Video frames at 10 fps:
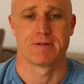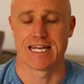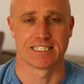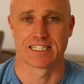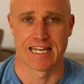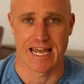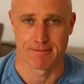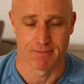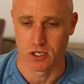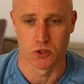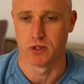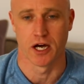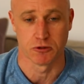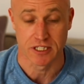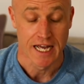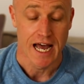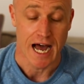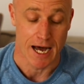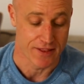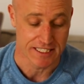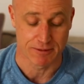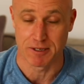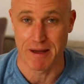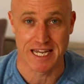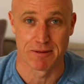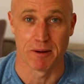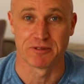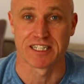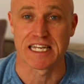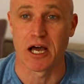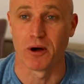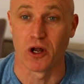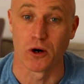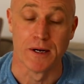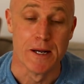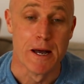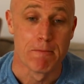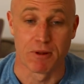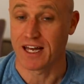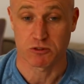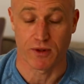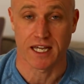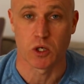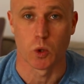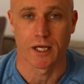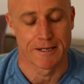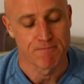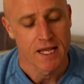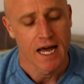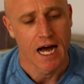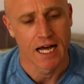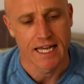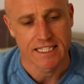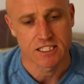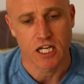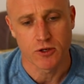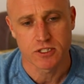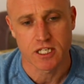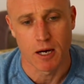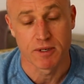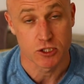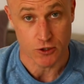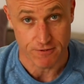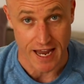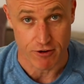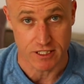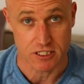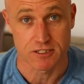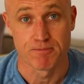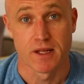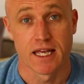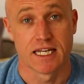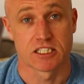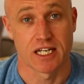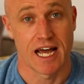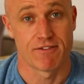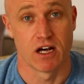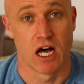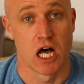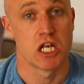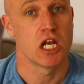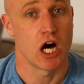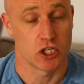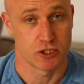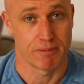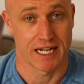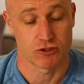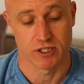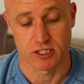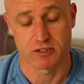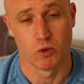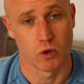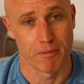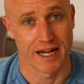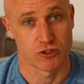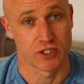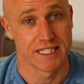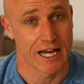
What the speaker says: It's a name, who knows? They seem to make them up as they go along, but that's what they're calling it. It's going to come in 2 variants. It's going to have a larger battery and a smaller battery.